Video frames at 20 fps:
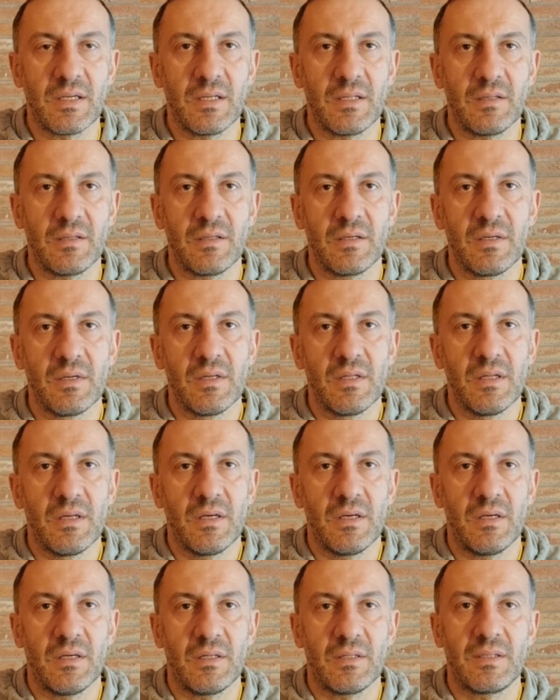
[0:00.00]

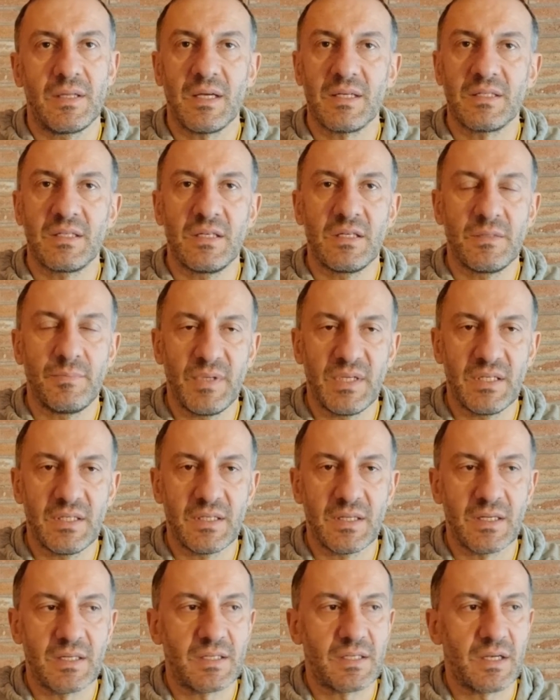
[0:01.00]
and does this
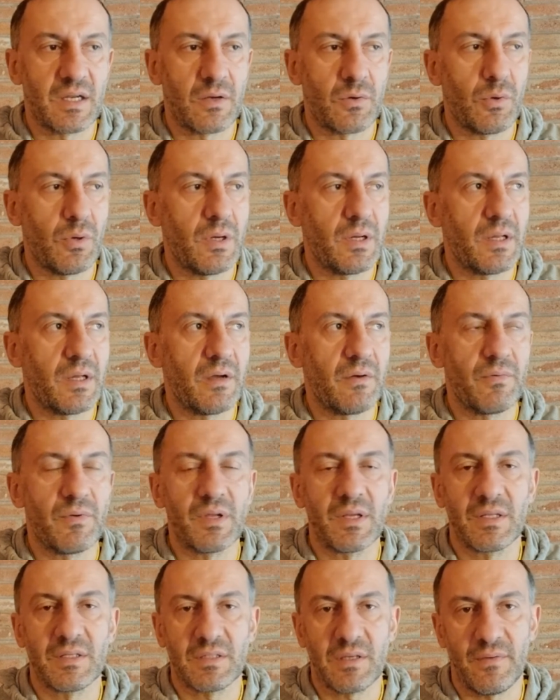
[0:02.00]
business require
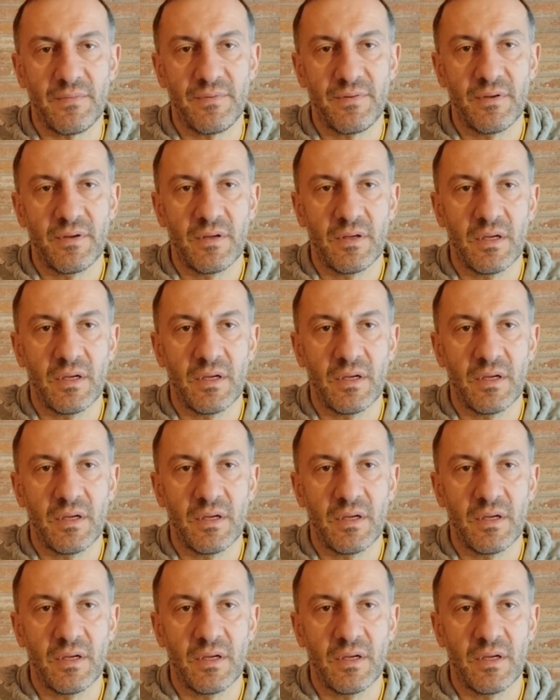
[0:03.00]
very tough